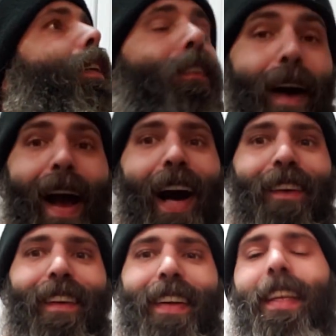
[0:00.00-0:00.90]
Wow.
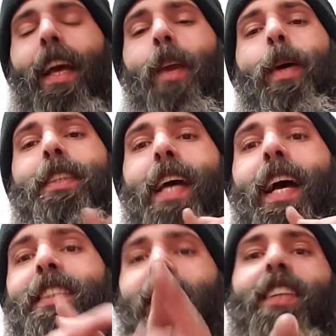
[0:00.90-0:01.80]
Anyways,
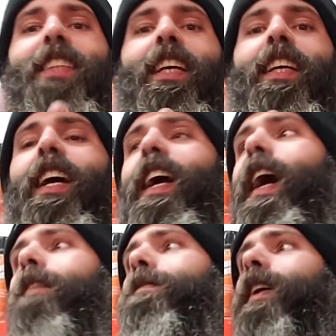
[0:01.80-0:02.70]
guys, y'all take care,
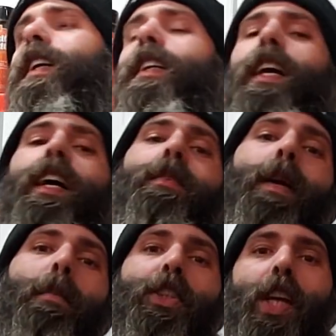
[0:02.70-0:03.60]
have fun.
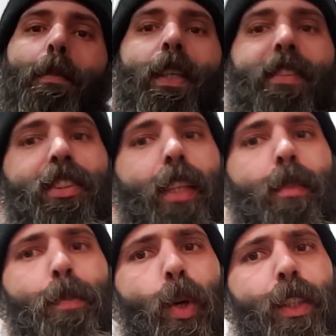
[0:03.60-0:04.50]
Remember, shop safety is
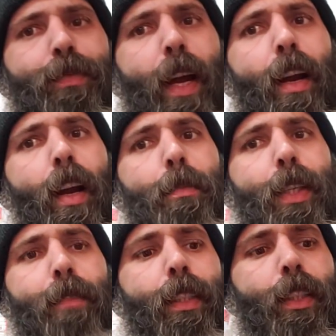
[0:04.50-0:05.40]
just as important as firearm
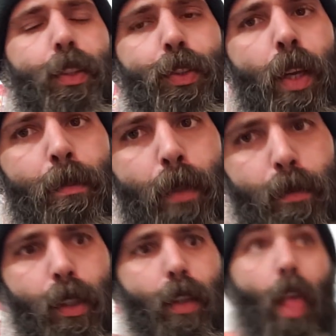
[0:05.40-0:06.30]
safety. You do something,
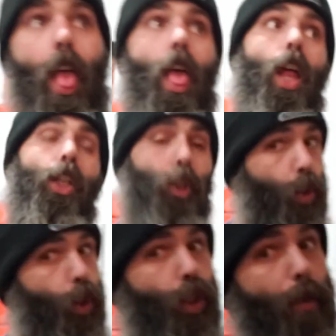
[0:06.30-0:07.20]
you
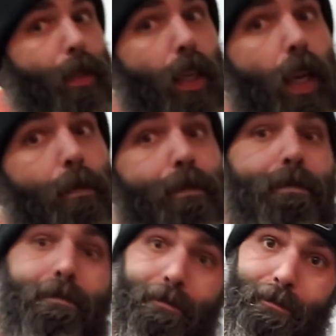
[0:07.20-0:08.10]
screw something up,
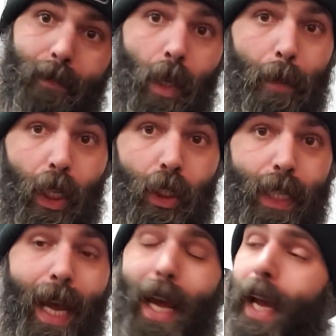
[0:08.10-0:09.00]
somebody could
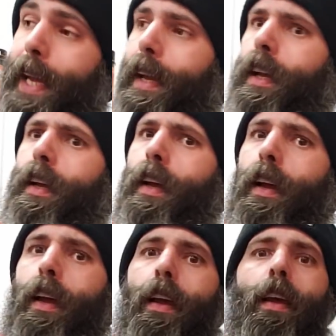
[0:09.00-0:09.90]
die,
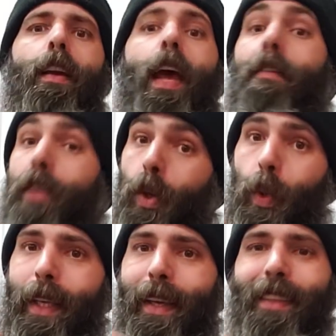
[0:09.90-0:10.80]
and have a good
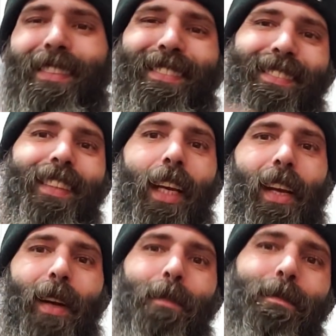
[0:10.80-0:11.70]
weekend. Take care.